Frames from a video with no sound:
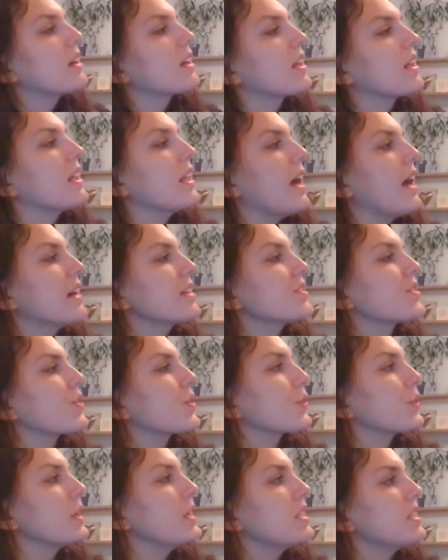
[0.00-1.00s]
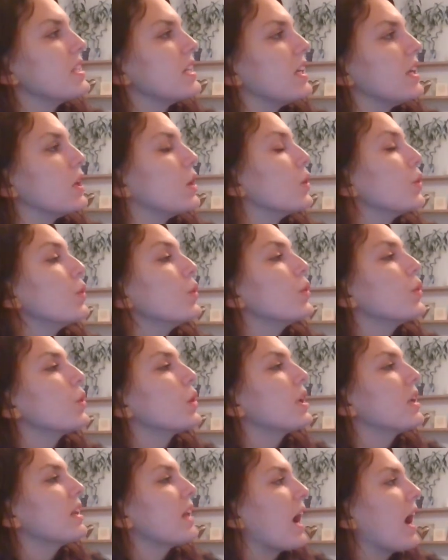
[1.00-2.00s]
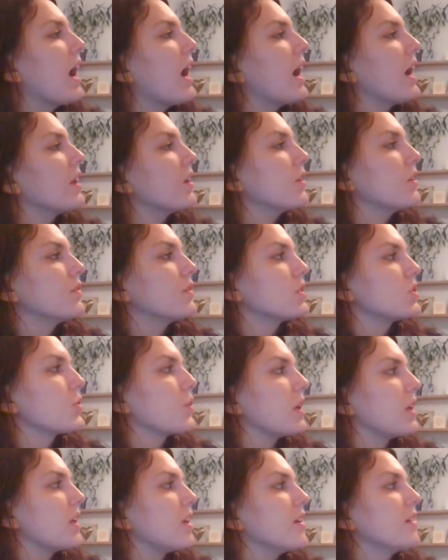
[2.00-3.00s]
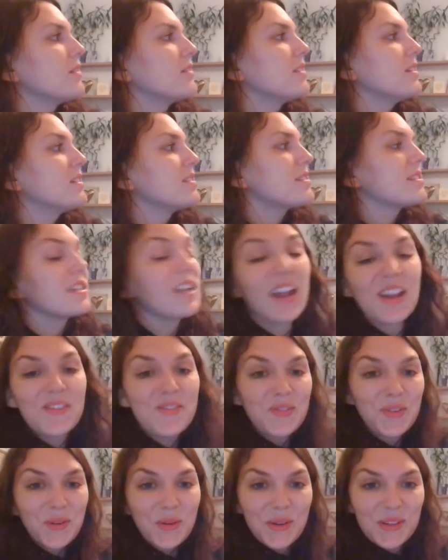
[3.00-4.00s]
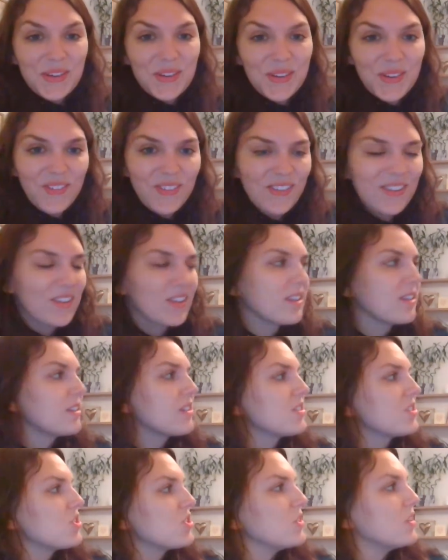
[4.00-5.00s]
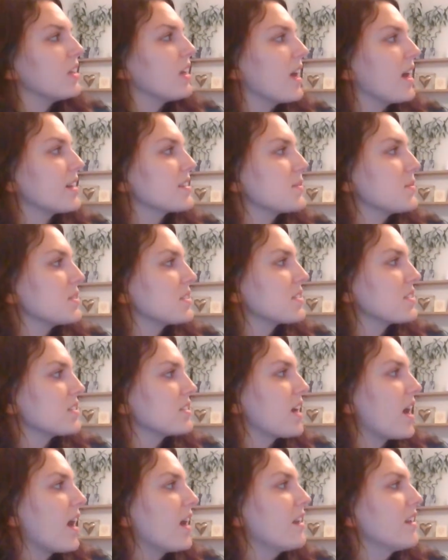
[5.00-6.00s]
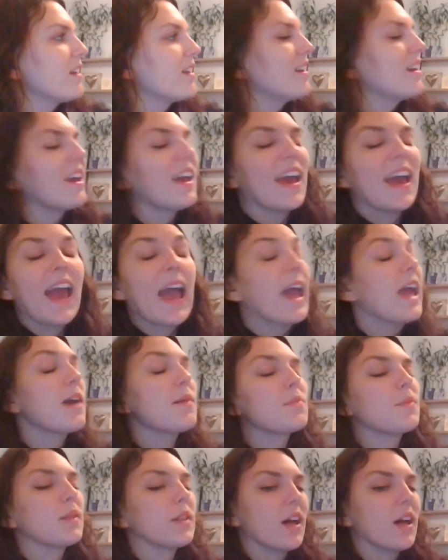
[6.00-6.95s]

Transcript: Class 3T oohed and awed over Twiggy. Did I fool you? Judy asked Mr. Todd. A+,